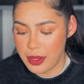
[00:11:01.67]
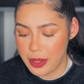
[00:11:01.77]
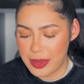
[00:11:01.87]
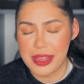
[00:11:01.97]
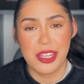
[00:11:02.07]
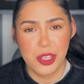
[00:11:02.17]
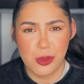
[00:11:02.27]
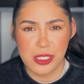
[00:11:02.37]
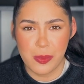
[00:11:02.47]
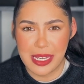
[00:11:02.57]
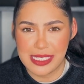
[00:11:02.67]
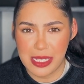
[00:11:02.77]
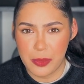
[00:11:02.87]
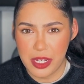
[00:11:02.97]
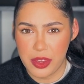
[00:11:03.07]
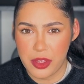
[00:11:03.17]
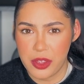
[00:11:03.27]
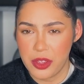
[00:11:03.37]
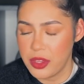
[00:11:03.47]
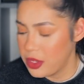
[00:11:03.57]
I think you can also buy it separately though.
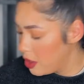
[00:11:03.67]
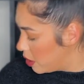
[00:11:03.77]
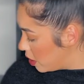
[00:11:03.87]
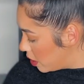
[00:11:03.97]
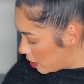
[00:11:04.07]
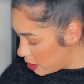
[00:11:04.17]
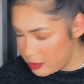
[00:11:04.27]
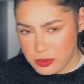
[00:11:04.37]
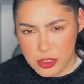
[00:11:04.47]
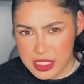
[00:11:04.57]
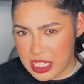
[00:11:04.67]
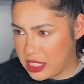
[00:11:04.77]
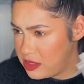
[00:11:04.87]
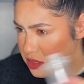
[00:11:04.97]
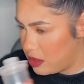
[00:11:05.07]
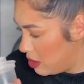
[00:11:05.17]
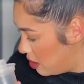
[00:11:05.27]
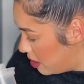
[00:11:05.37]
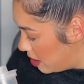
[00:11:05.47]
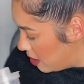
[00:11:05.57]
1 second.
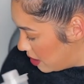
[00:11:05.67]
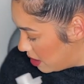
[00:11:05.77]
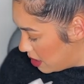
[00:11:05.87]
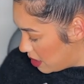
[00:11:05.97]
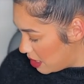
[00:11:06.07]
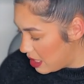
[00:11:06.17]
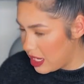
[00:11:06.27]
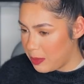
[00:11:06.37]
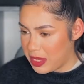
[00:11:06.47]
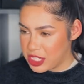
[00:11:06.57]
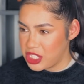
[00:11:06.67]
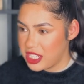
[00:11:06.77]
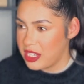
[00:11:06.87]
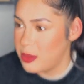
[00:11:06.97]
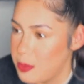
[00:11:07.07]
Let me actually get a